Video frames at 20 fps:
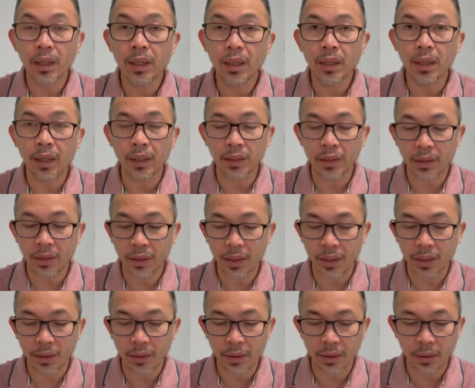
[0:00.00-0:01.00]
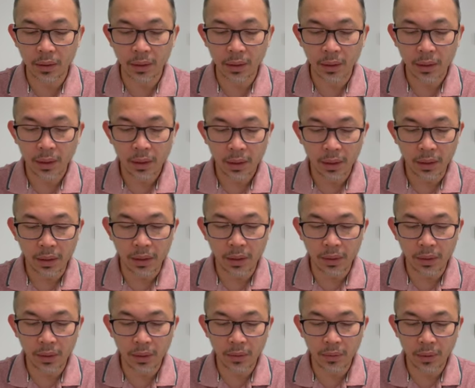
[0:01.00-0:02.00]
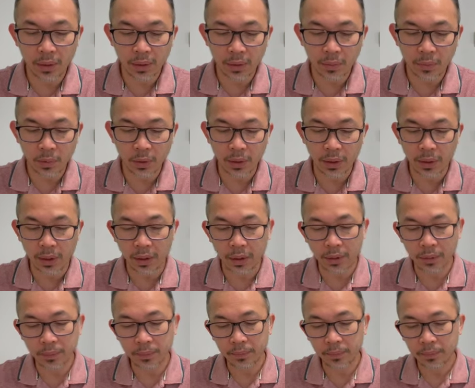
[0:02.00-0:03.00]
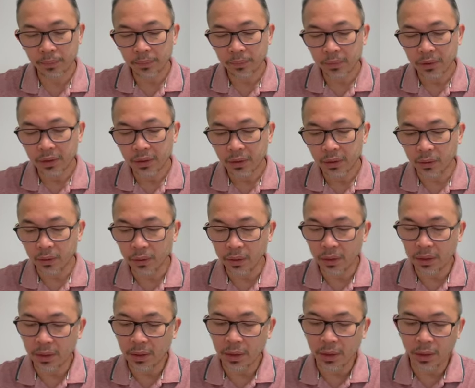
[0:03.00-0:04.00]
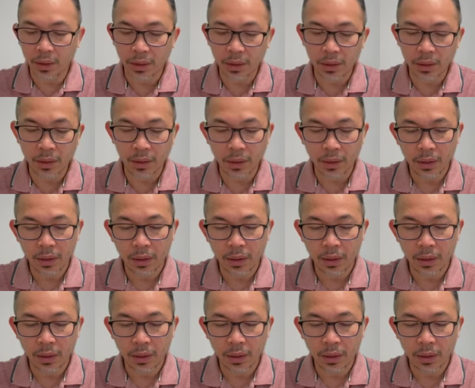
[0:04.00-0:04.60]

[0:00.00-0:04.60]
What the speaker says: legislation and agreed ways of working. So these are